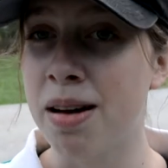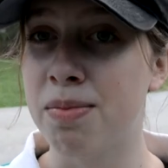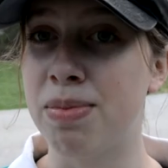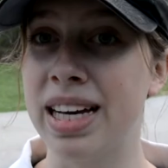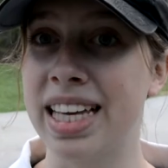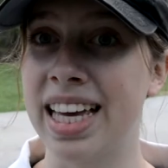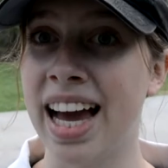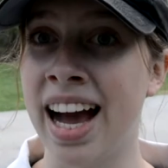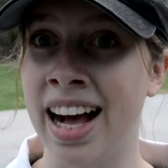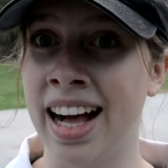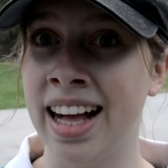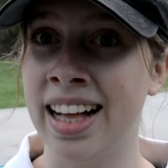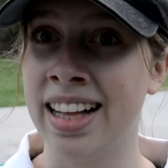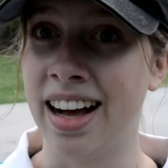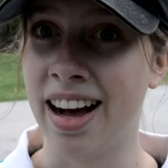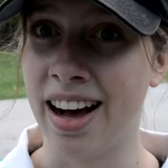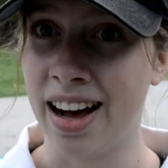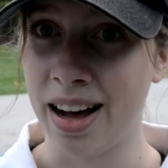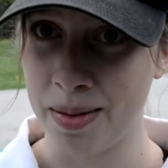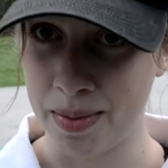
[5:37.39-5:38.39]
But yeah,
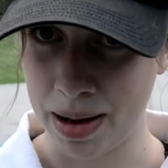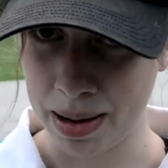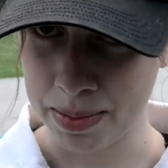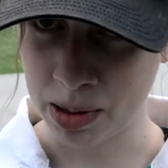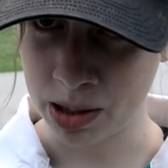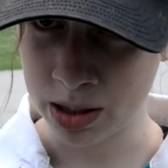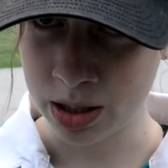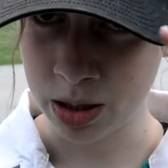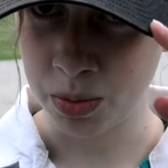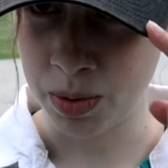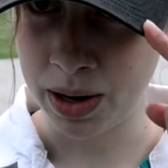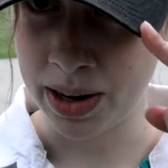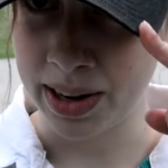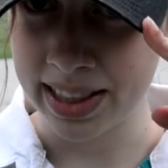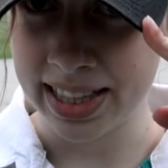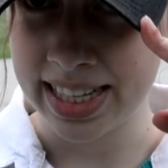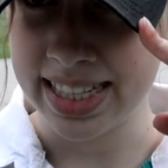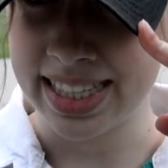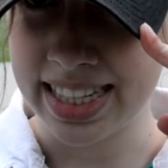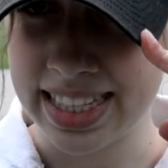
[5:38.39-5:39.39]
I'm also
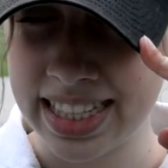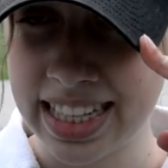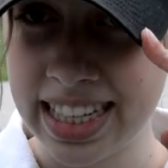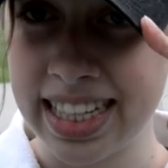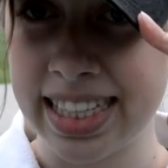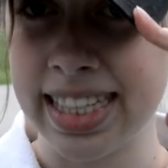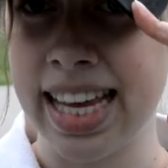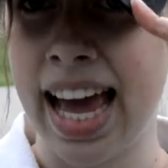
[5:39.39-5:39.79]
wearing this Adidas